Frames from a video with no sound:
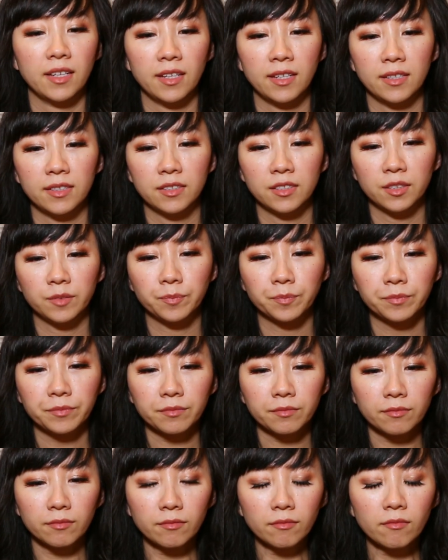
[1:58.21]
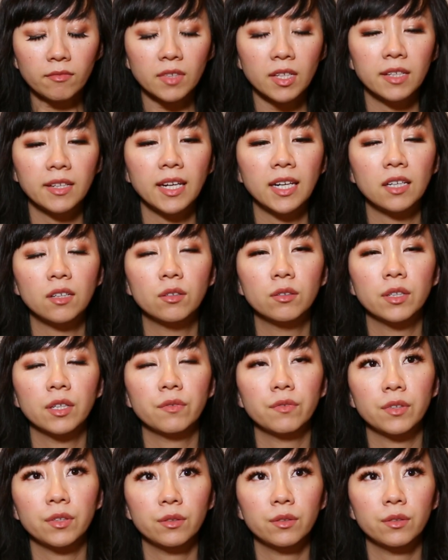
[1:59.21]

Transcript: And now if